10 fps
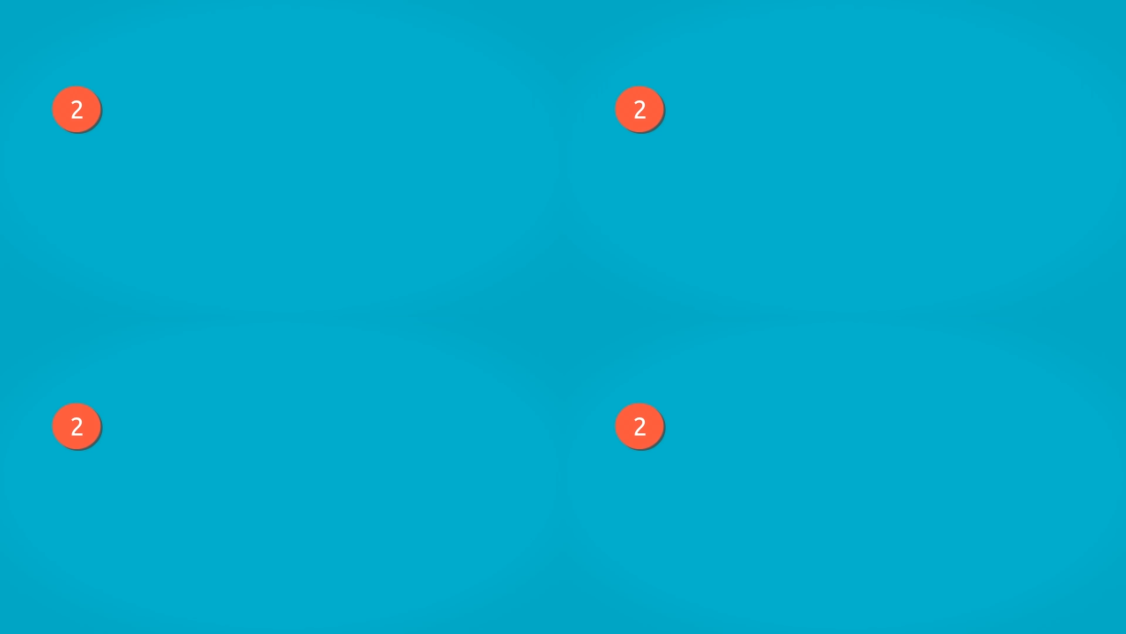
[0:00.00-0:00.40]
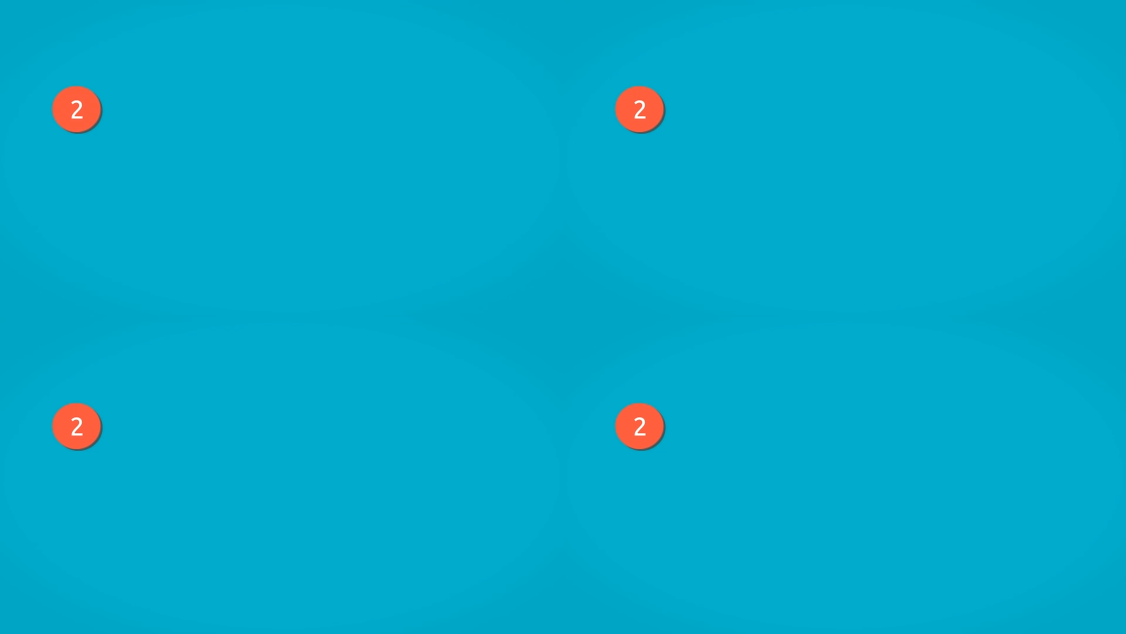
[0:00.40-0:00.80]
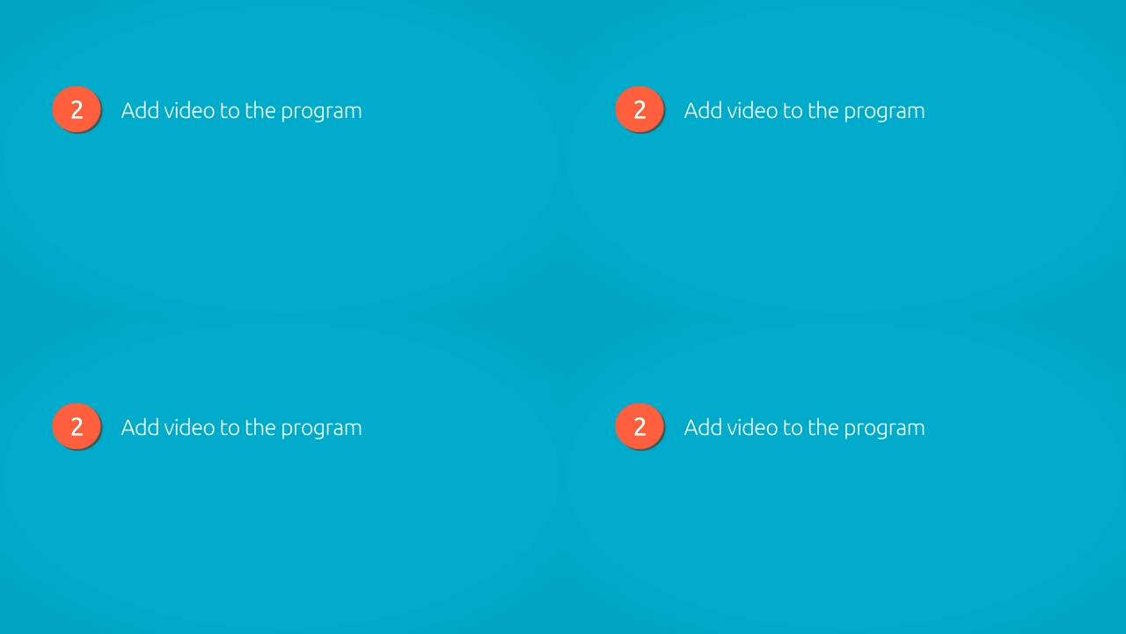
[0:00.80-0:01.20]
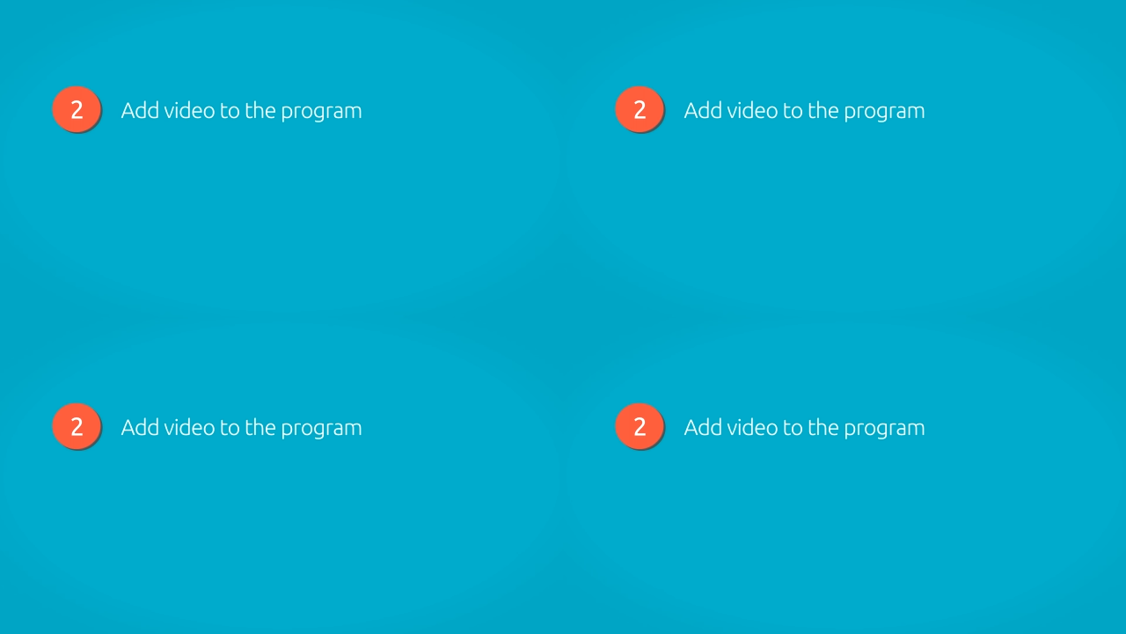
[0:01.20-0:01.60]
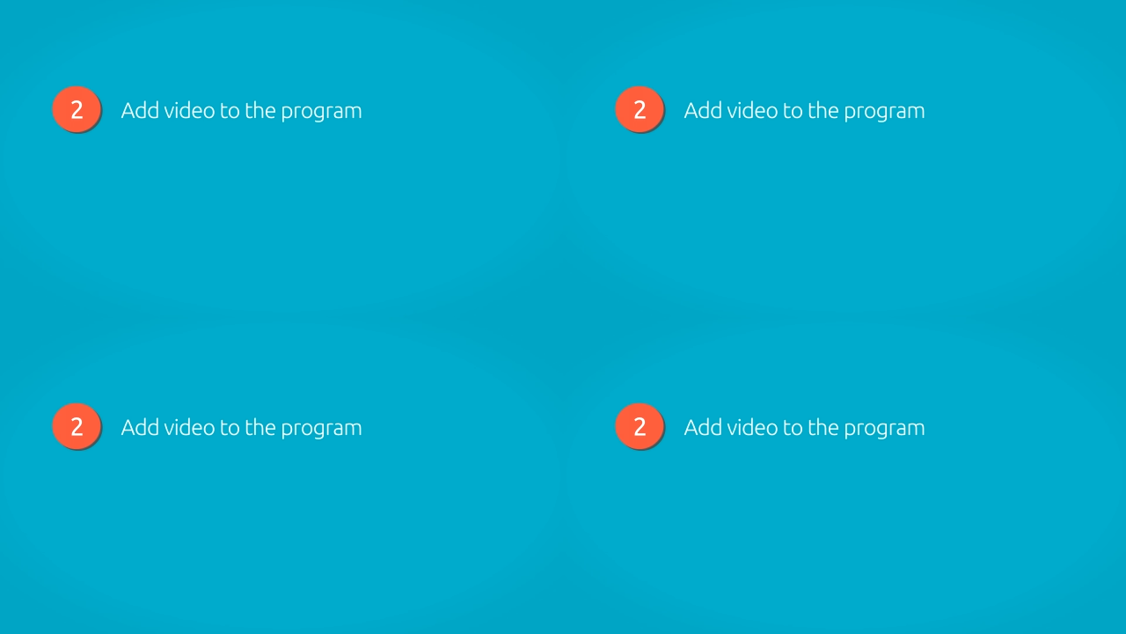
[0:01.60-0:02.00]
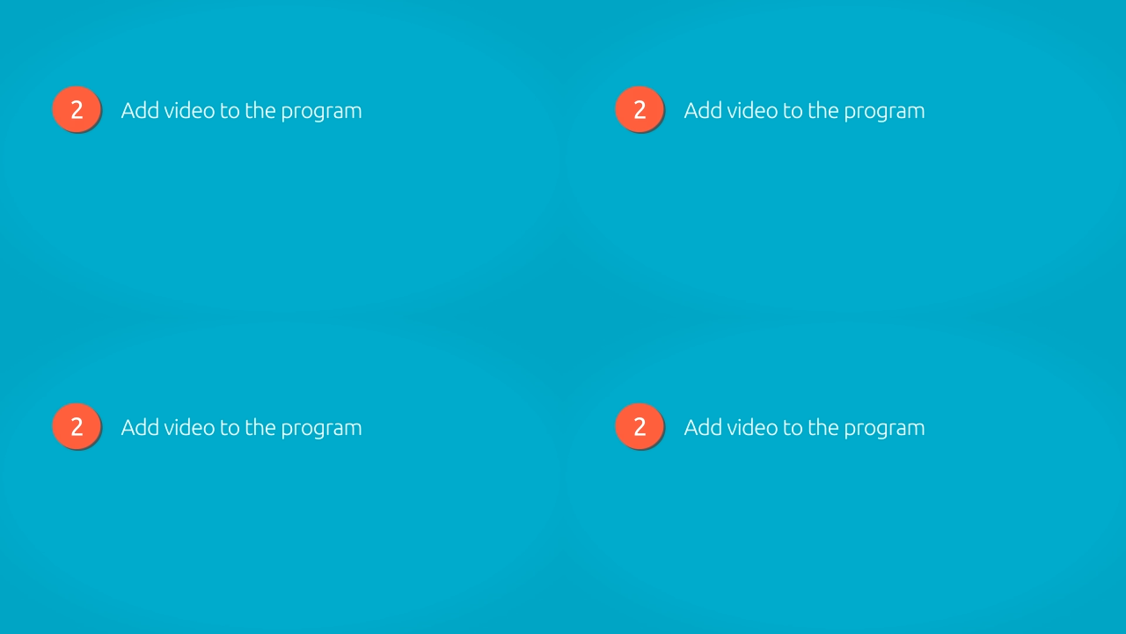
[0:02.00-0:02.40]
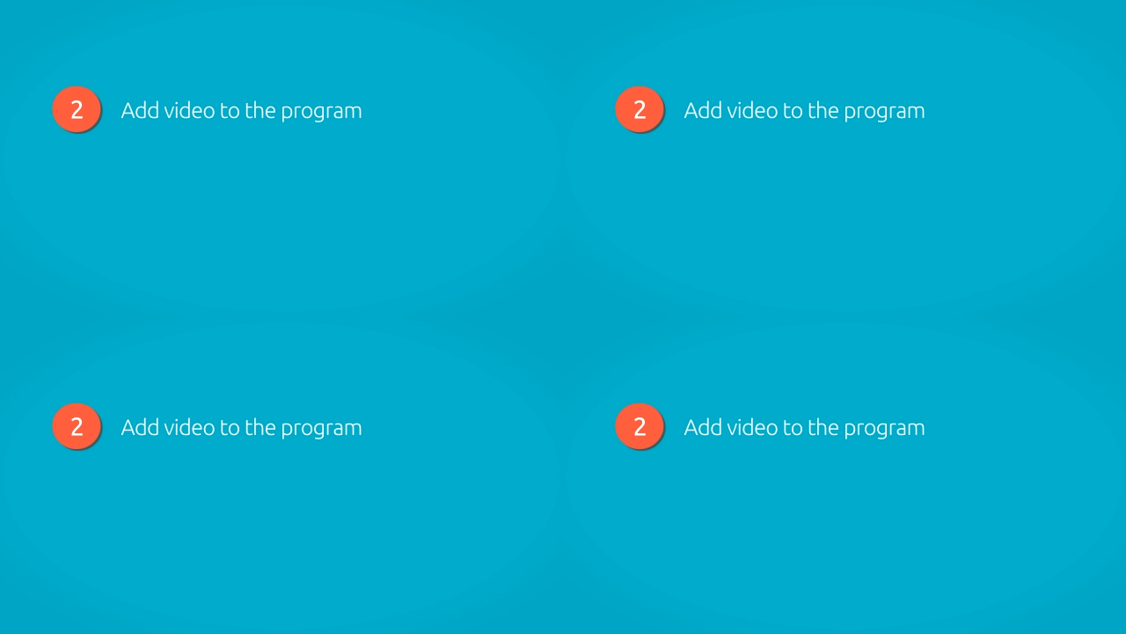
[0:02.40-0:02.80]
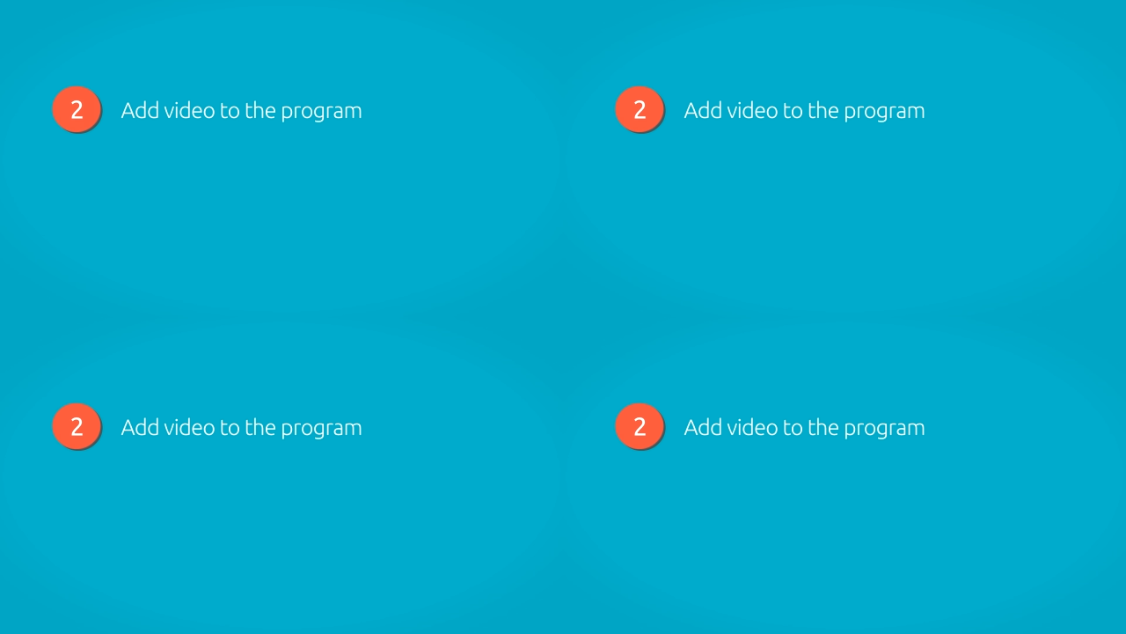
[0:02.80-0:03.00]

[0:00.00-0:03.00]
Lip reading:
No face is visible, so there are no lips to read.